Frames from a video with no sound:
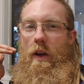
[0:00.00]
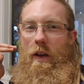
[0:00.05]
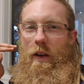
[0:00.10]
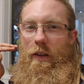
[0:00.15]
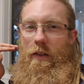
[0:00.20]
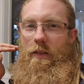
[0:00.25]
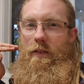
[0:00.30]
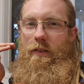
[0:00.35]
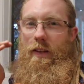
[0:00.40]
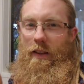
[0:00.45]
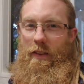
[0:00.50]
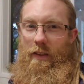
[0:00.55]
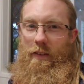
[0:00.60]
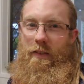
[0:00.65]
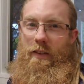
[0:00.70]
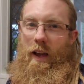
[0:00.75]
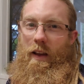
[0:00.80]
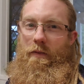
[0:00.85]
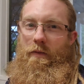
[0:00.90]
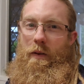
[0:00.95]
Set the
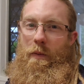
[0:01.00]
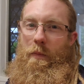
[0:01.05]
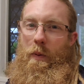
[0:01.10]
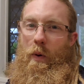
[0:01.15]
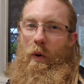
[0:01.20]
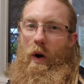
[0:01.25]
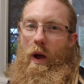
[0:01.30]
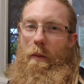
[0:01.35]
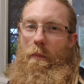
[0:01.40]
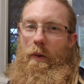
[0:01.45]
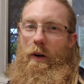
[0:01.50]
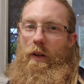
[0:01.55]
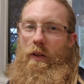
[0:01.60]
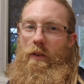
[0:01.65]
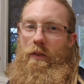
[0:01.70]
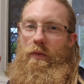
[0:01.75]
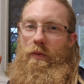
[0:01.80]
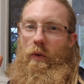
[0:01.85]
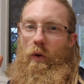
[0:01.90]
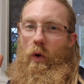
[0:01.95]
safety
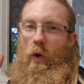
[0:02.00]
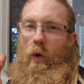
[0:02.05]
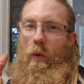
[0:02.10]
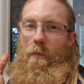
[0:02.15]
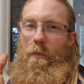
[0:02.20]
parameters for